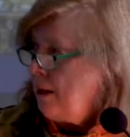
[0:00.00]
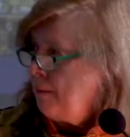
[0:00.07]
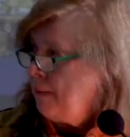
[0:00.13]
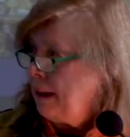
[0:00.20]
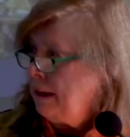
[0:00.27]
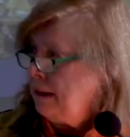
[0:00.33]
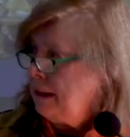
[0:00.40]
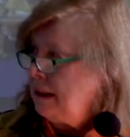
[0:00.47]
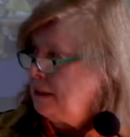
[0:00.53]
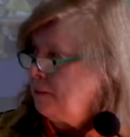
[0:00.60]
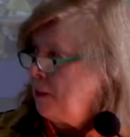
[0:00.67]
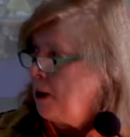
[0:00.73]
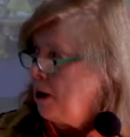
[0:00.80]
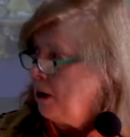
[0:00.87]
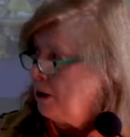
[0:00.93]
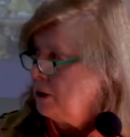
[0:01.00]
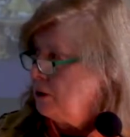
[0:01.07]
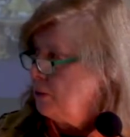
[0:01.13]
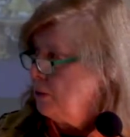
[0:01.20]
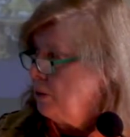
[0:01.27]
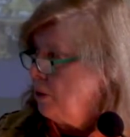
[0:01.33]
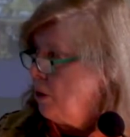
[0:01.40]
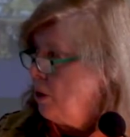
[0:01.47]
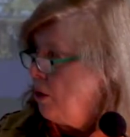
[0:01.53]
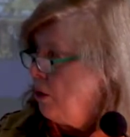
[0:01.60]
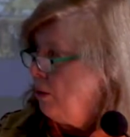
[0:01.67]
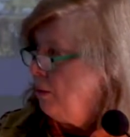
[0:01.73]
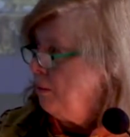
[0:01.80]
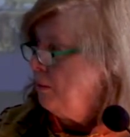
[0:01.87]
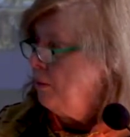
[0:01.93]
But these parts were
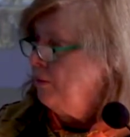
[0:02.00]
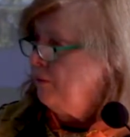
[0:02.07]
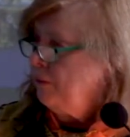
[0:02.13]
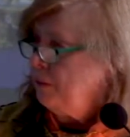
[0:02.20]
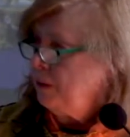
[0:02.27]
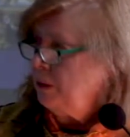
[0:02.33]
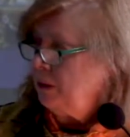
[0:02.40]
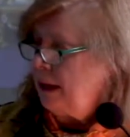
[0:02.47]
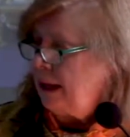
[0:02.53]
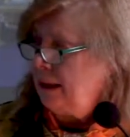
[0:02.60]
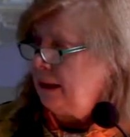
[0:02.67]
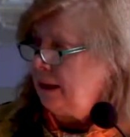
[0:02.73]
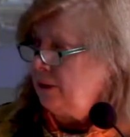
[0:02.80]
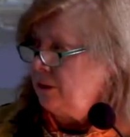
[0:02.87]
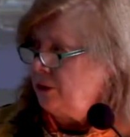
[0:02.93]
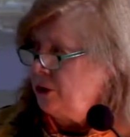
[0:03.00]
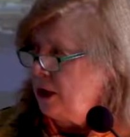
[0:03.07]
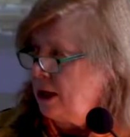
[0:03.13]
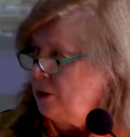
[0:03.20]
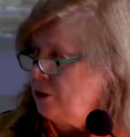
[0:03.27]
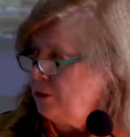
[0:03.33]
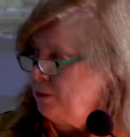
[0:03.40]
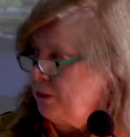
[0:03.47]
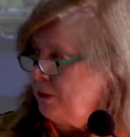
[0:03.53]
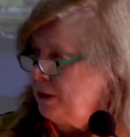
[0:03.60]
all movable and interchangeable.